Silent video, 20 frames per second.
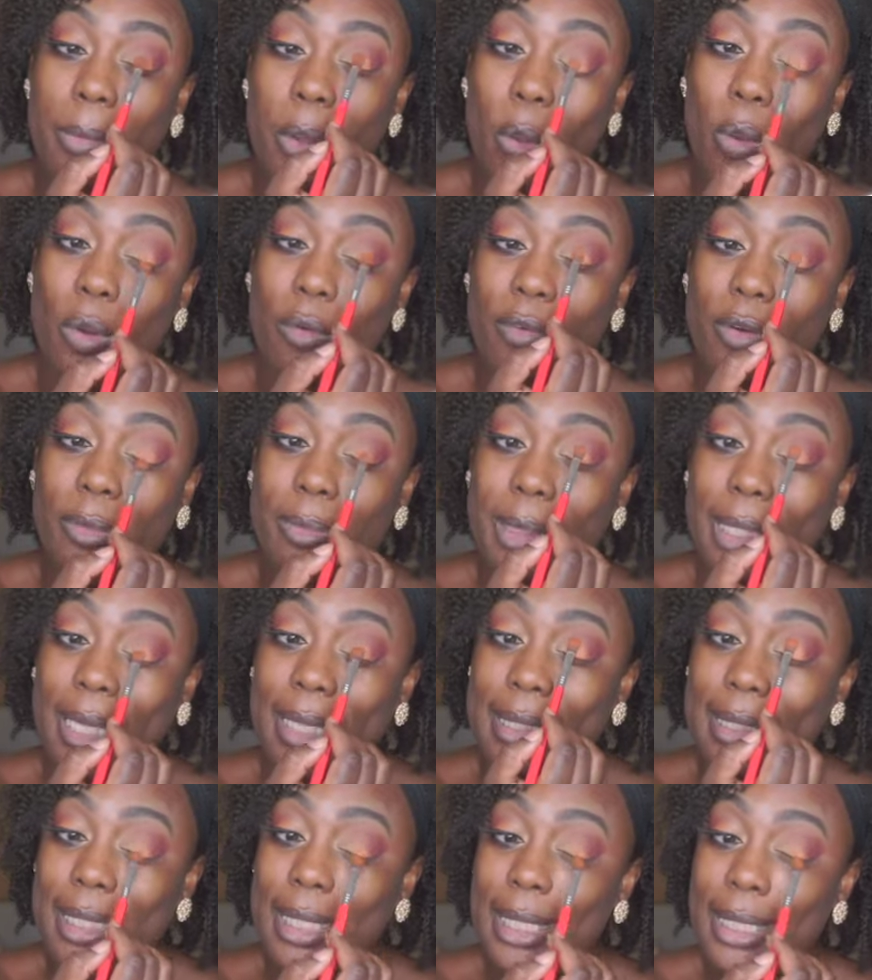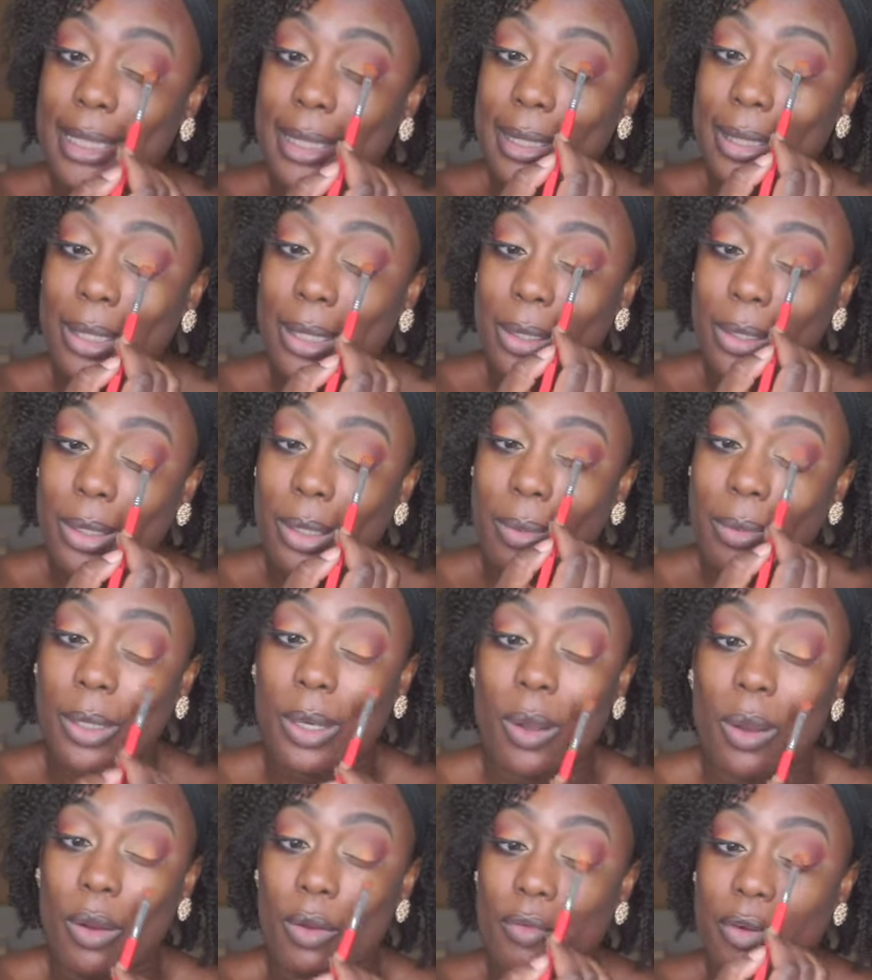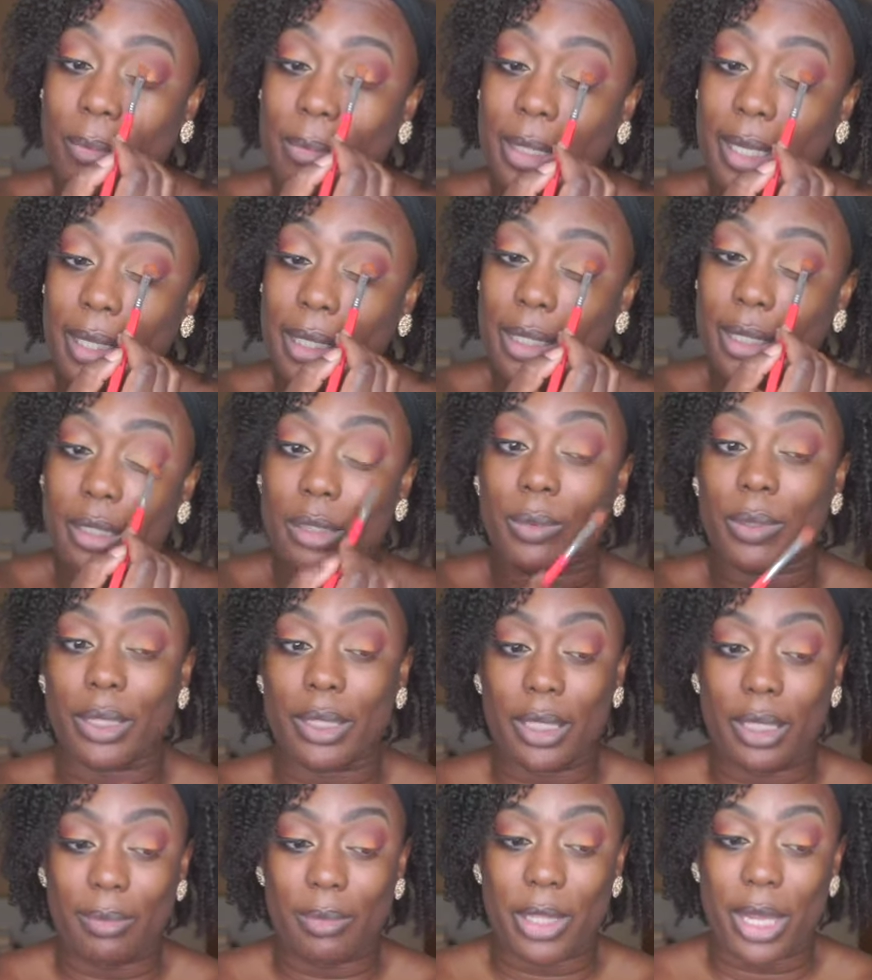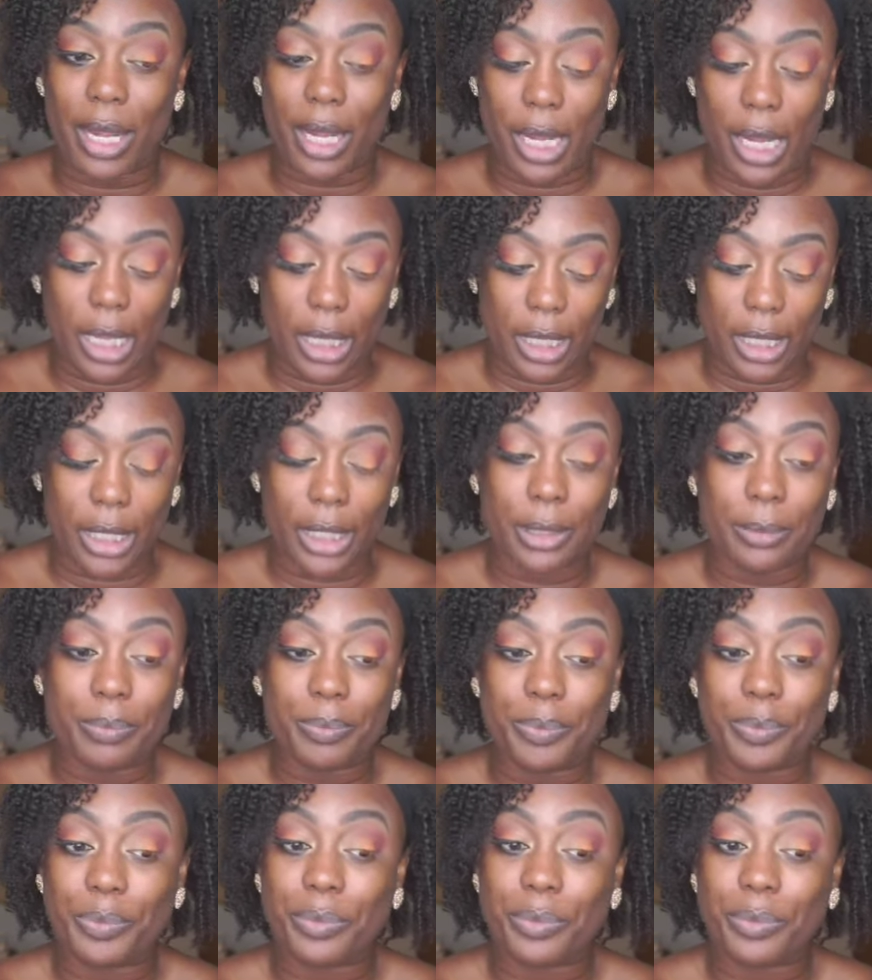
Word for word: over blending. You know, you don't want to over blend because you want to keep that color.